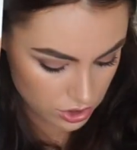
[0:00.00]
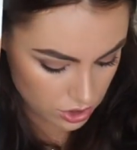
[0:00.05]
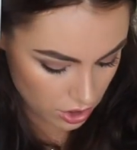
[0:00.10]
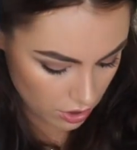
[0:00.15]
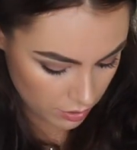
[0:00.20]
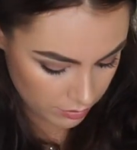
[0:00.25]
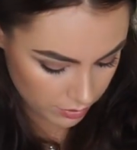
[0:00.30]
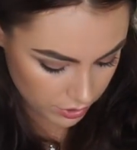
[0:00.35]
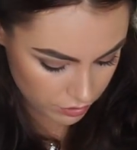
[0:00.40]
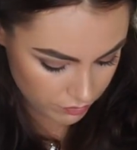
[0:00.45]
So
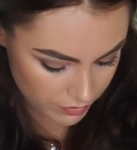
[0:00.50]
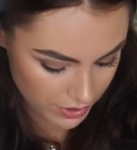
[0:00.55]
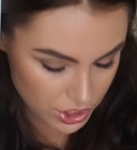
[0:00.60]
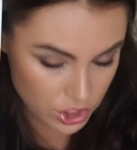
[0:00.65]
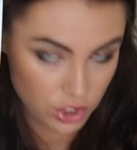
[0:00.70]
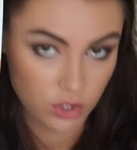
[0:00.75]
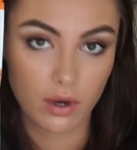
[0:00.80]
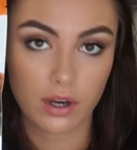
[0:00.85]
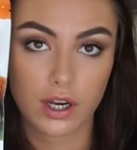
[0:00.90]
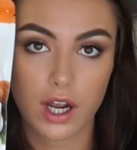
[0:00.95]
I'm gonna
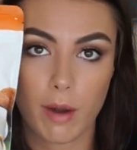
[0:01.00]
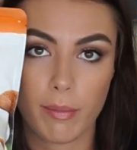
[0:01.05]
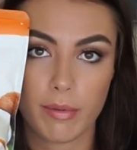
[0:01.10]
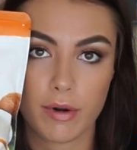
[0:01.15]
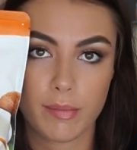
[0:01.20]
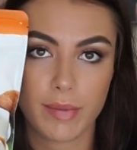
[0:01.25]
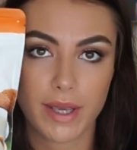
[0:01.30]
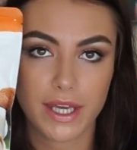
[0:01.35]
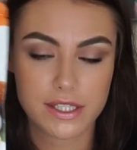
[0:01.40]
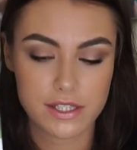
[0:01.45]
read you a
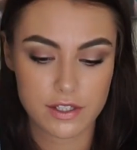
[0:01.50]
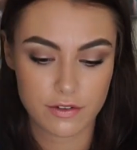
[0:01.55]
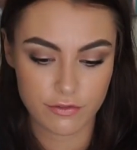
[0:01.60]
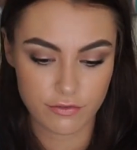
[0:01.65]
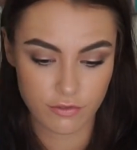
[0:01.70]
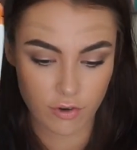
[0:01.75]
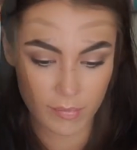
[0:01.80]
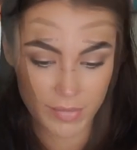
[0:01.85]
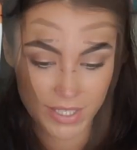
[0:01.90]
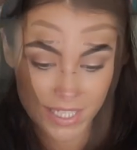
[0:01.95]
couple of bits
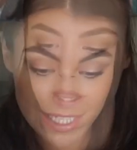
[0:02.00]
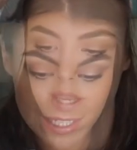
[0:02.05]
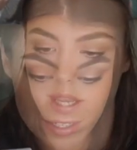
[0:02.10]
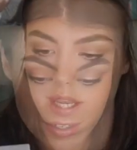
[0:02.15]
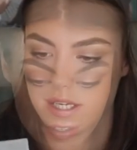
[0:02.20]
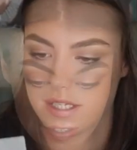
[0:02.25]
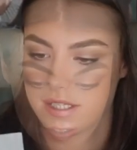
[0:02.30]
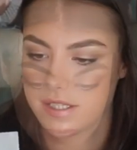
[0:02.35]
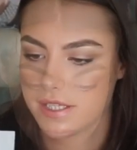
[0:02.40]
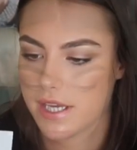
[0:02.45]
from
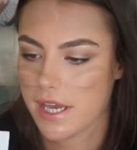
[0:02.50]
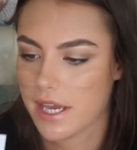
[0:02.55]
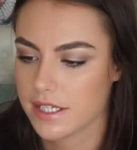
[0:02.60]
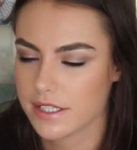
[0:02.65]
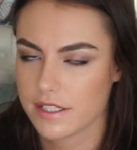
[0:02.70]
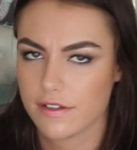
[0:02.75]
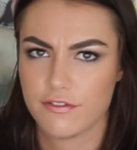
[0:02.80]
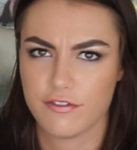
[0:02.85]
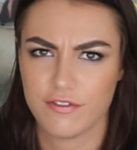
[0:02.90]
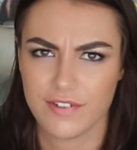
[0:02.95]
here. It
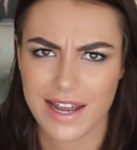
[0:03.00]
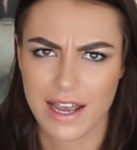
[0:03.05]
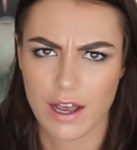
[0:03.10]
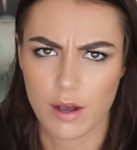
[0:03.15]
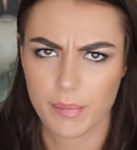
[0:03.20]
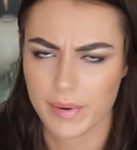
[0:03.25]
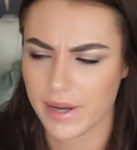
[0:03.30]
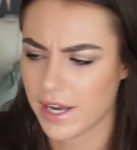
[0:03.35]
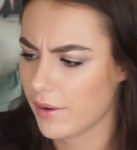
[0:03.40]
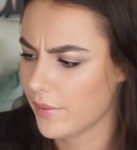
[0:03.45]
says
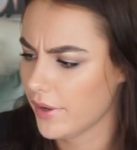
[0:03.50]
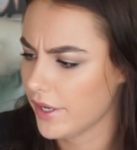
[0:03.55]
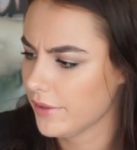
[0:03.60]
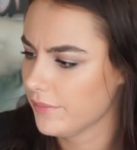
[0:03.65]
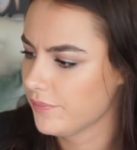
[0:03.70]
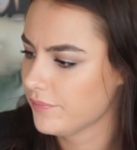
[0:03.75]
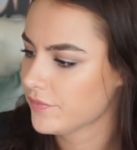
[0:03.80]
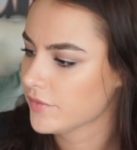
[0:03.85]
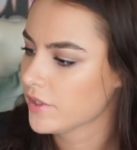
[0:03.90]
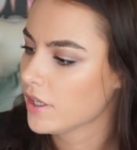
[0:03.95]
flour
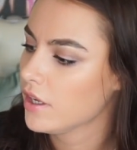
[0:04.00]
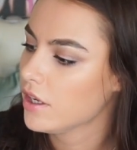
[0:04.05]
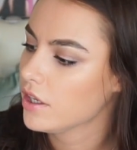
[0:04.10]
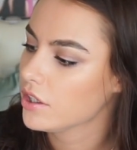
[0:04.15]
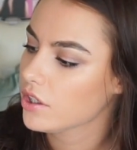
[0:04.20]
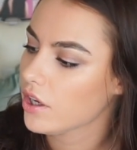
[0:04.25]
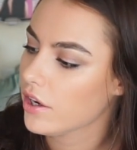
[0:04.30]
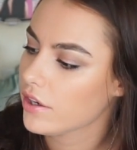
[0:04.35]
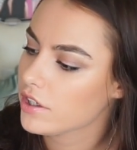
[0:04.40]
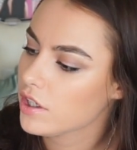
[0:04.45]
power.
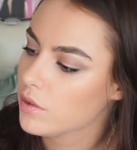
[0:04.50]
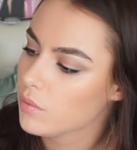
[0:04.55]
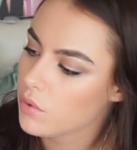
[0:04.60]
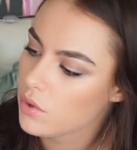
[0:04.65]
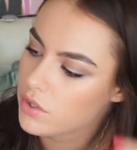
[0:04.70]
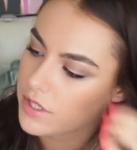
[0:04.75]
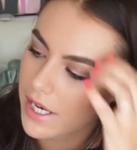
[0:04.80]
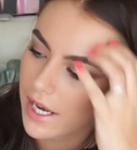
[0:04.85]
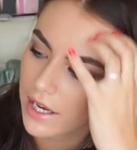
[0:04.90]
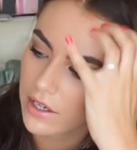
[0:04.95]
Coconut
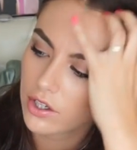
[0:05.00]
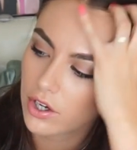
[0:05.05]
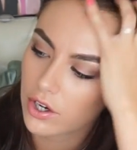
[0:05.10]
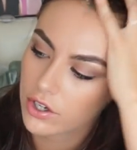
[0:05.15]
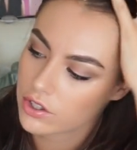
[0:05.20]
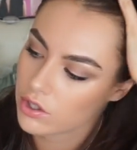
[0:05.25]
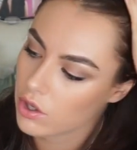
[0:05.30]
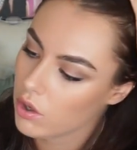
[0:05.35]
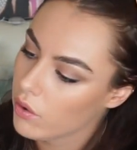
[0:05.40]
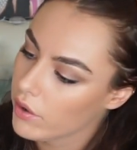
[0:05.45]
water and
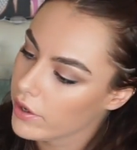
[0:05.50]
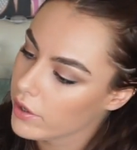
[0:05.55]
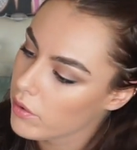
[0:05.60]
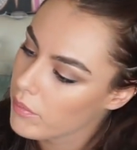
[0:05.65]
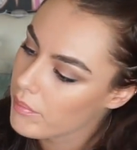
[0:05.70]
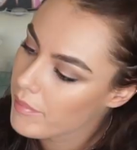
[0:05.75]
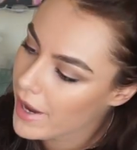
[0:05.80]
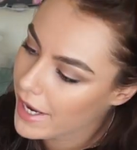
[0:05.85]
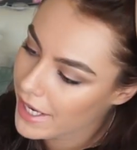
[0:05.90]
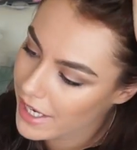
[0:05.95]
coconut
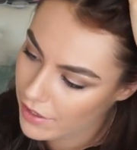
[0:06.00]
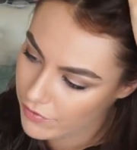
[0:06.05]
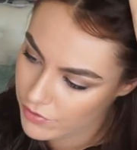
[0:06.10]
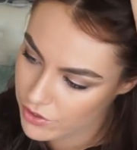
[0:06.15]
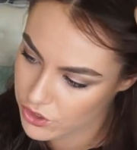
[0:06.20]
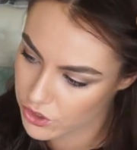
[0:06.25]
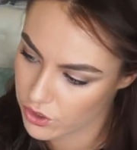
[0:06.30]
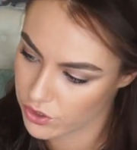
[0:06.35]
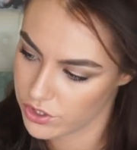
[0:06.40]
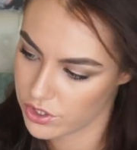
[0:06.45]
oil may have
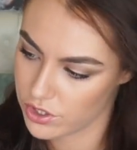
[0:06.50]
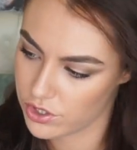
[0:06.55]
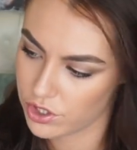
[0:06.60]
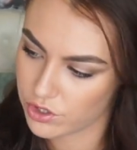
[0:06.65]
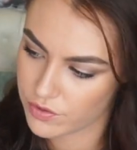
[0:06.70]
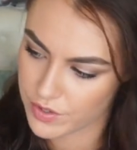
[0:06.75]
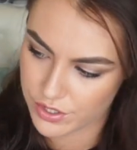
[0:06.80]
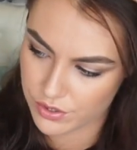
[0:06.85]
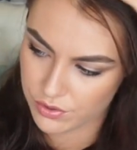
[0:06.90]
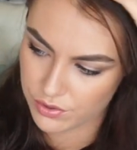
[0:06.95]
shot to
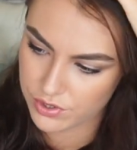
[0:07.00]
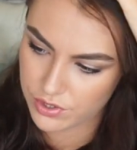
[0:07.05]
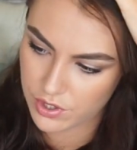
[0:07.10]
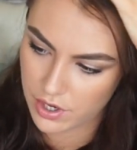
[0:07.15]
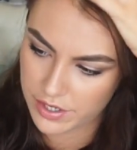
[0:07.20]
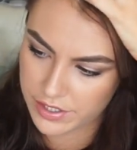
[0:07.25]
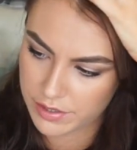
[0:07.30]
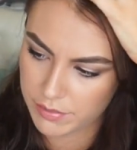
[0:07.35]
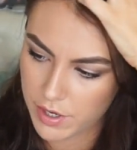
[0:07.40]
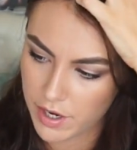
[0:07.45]
nutritional
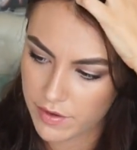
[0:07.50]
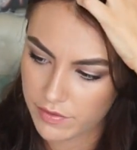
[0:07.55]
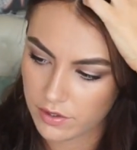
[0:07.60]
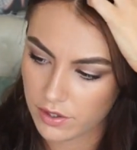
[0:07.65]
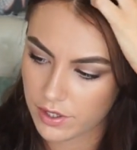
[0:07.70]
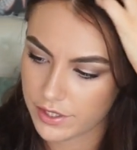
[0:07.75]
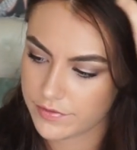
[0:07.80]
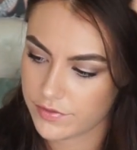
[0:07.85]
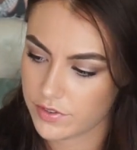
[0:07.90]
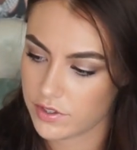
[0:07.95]
stardom over the
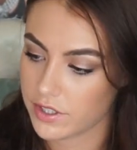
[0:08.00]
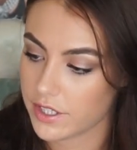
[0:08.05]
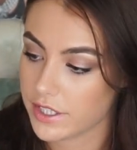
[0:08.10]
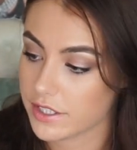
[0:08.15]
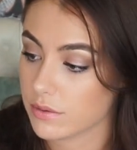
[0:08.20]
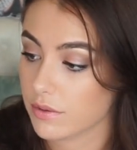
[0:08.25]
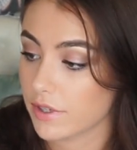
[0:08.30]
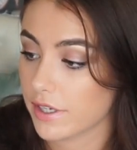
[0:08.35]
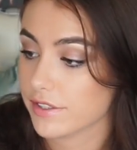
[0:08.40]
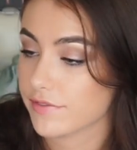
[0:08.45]
last few
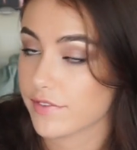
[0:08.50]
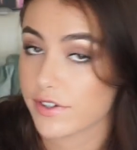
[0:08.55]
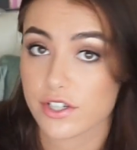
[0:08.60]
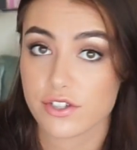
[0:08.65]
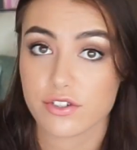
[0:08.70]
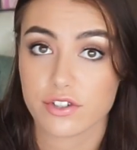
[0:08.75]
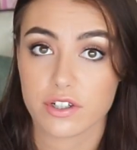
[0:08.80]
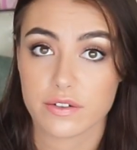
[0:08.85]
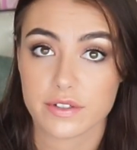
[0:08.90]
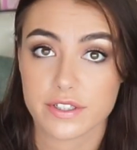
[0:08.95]
years. Well, that's
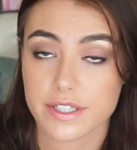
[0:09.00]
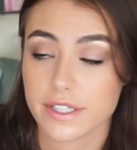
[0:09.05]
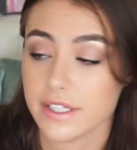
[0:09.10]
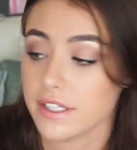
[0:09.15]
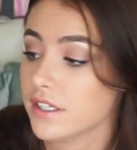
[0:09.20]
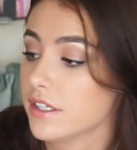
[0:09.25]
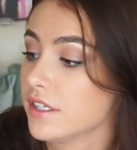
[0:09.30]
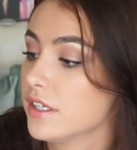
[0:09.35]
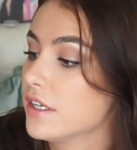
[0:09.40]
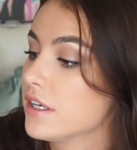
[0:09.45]
very true, isn't it?